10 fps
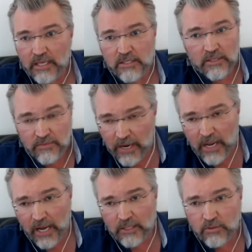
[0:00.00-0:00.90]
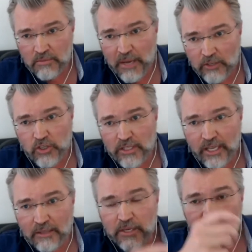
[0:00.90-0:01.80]
So it's very hard to imagine
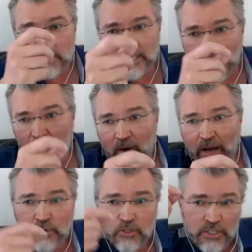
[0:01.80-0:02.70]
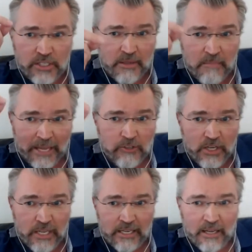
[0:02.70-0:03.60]
that, because now I was just
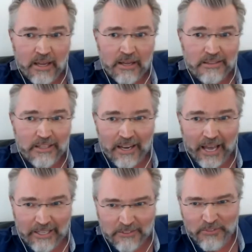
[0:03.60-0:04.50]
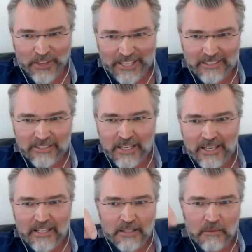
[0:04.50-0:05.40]
imagining the light field,
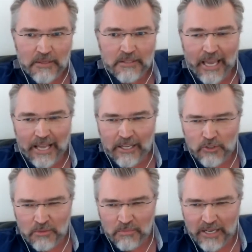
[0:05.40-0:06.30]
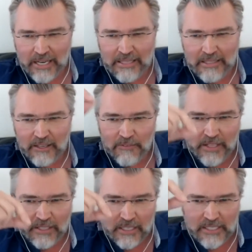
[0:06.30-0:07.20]
the electromagnetic
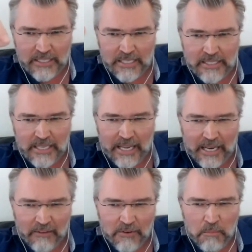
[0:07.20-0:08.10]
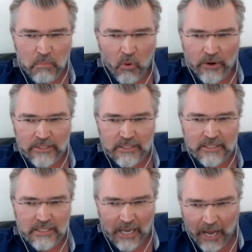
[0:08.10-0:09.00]
field existing at every point
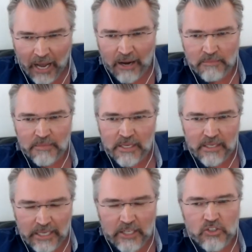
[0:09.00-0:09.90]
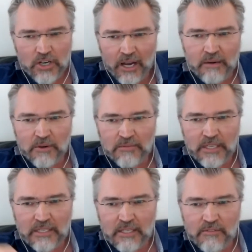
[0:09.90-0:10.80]
in the arm, each arm of
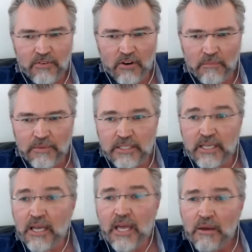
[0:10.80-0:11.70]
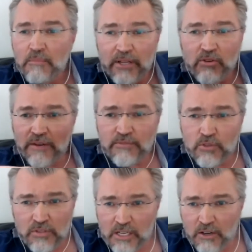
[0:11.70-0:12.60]
the interferometer. But you have
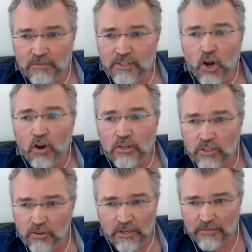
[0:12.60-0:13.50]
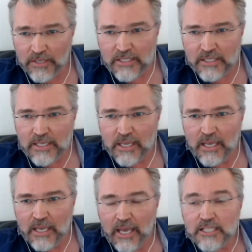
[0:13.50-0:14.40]
to think of the whole universe
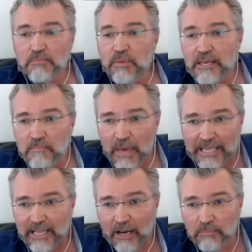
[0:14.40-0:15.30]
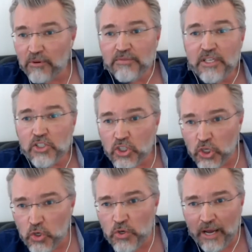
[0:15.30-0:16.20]
as being made up of these
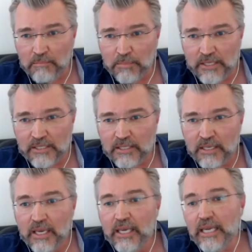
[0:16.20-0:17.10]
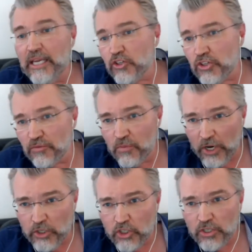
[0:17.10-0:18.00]
Q numbers, each of
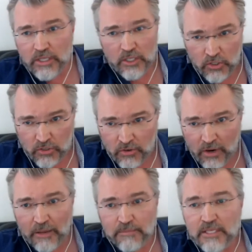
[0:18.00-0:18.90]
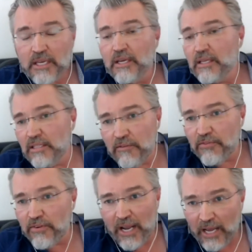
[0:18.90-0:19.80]
which describes
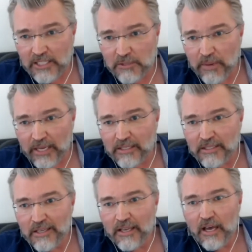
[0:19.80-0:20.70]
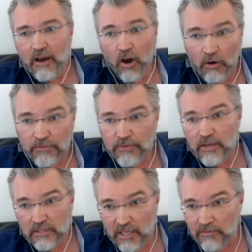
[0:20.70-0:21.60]
different aspects of
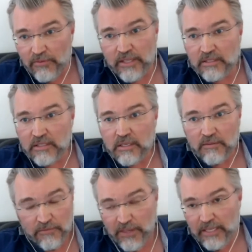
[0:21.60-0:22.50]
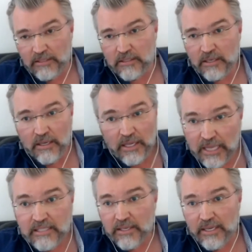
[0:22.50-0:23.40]
different field. And
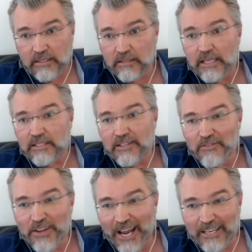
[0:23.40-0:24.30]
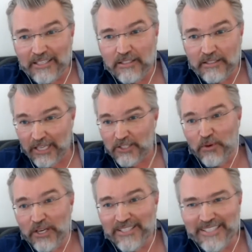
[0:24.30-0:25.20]
that's it. That's the reality. That's
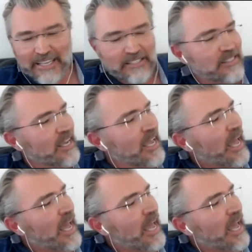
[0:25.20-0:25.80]
what exists.